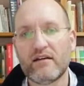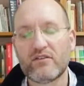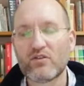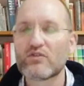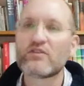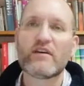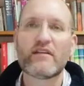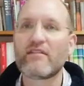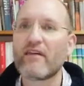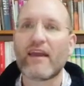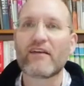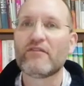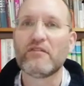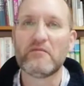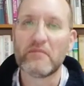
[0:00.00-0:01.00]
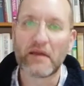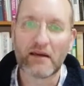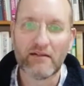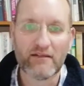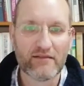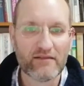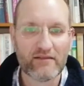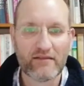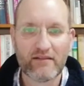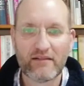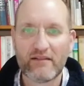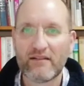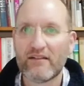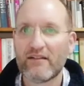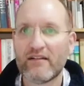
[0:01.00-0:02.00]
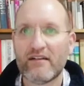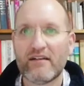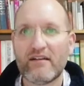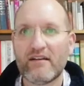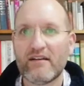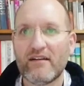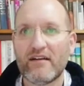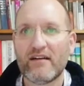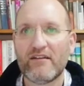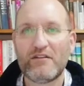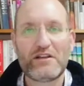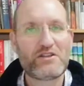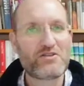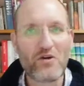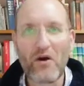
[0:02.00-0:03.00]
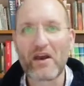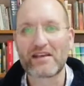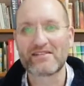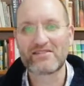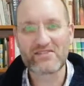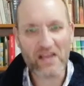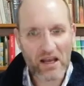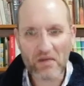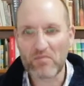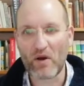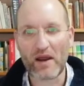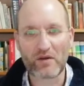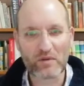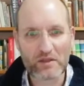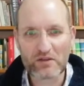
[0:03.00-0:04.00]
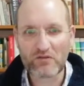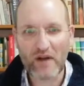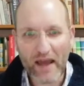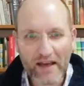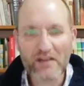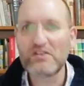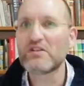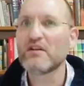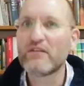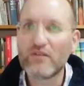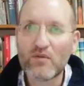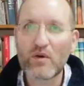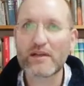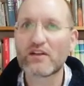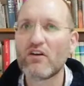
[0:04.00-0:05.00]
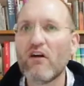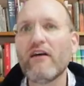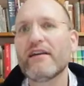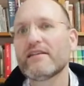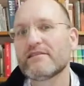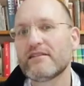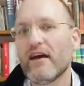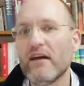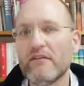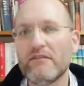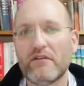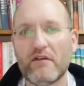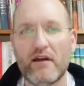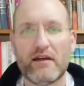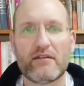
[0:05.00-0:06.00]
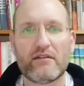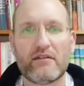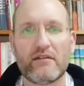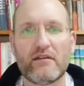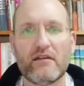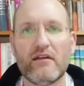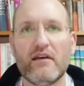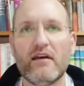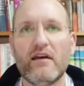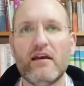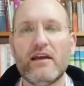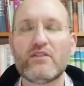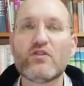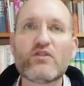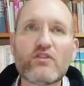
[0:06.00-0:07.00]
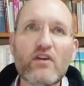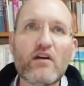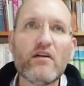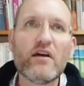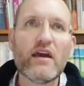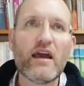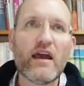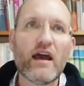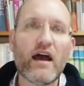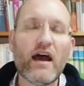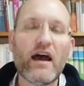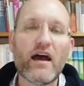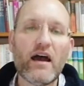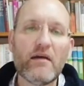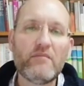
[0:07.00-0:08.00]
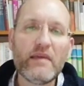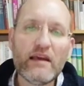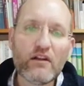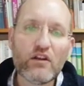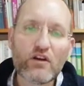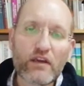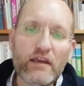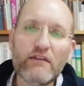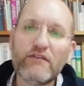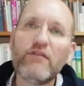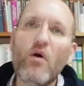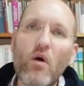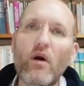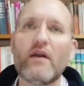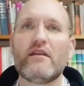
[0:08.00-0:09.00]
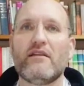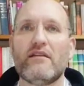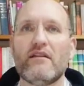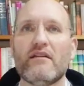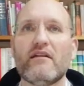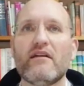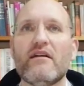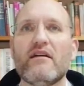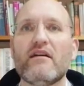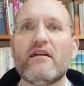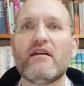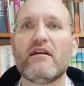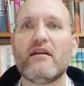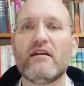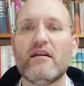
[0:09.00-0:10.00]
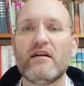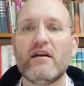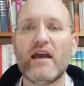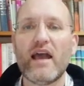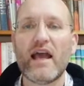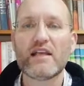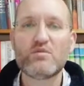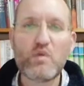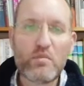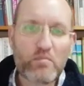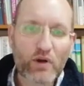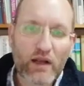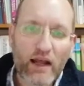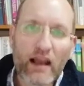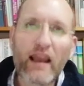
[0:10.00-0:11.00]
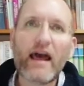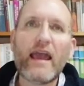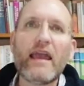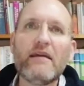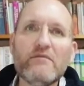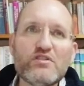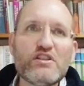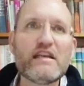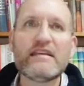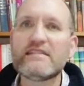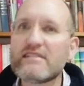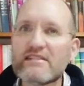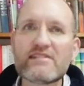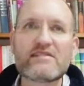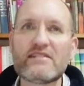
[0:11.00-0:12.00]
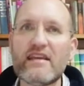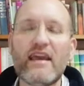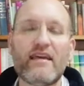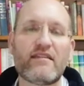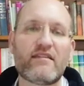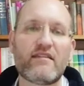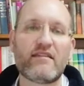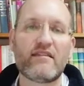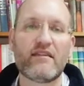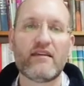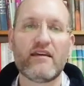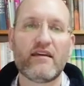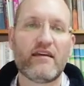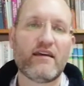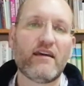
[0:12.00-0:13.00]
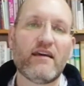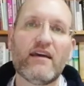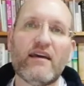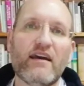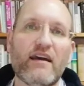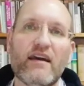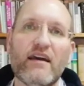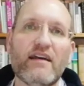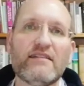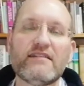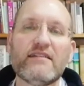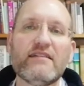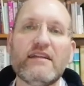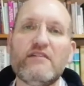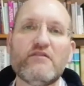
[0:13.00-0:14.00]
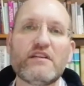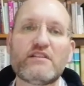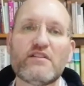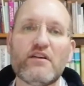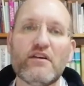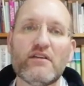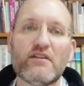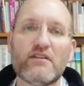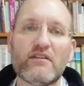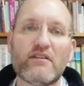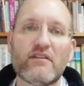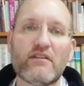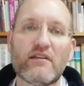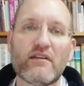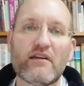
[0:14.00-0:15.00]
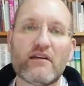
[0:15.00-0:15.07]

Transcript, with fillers: It's also a thankful meal. Rejoice, celebrate with gratitude for what God has done for us. It's also a, a meal looking forward as we proclaim Jesus' death until he returns.